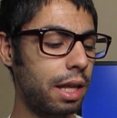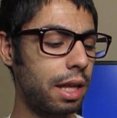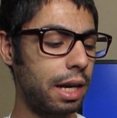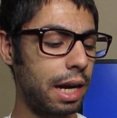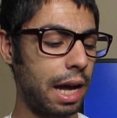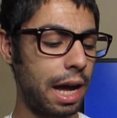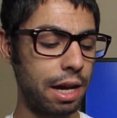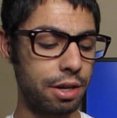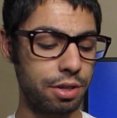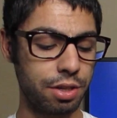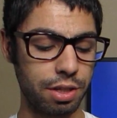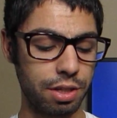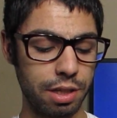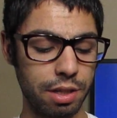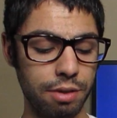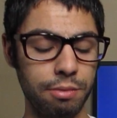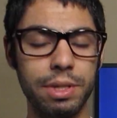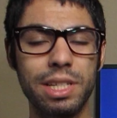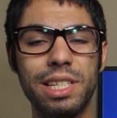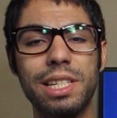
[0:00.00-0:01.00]
that
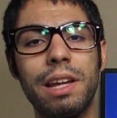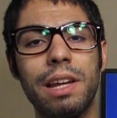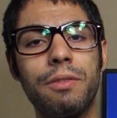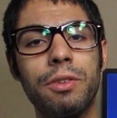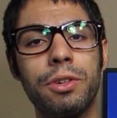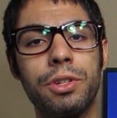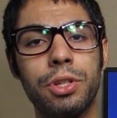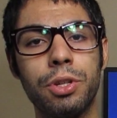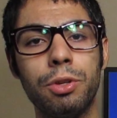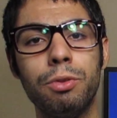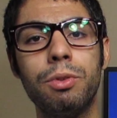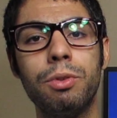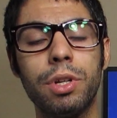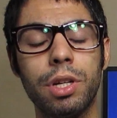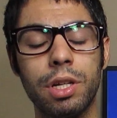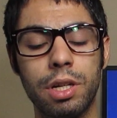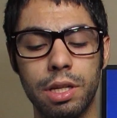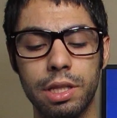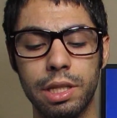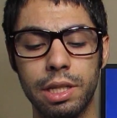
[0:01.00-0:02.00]
actually was never too
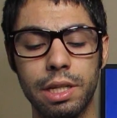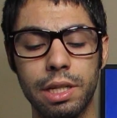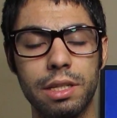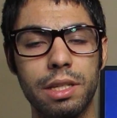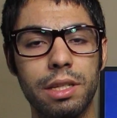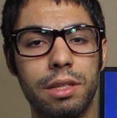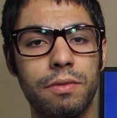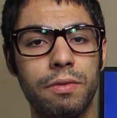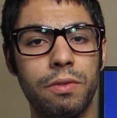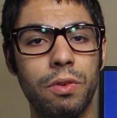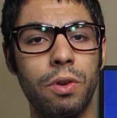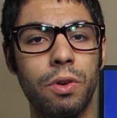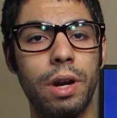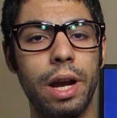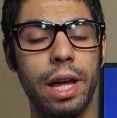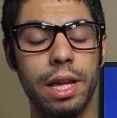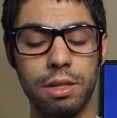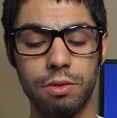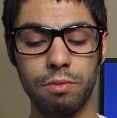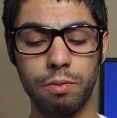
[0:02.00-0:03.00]
good on the Nexus 4
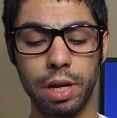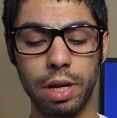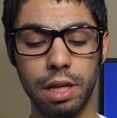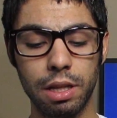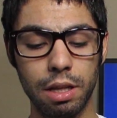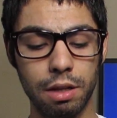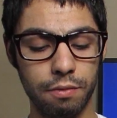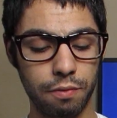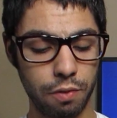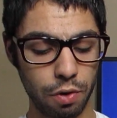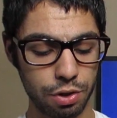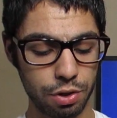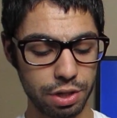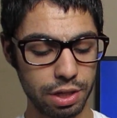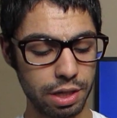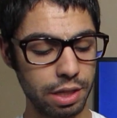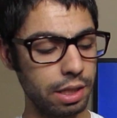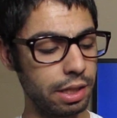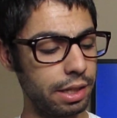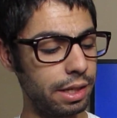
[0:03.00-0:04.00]
as well,
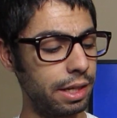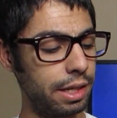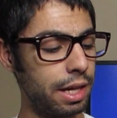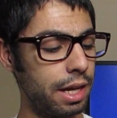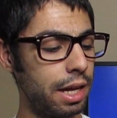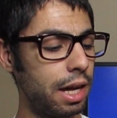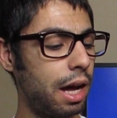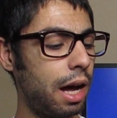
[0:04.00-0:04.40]
unfortunately.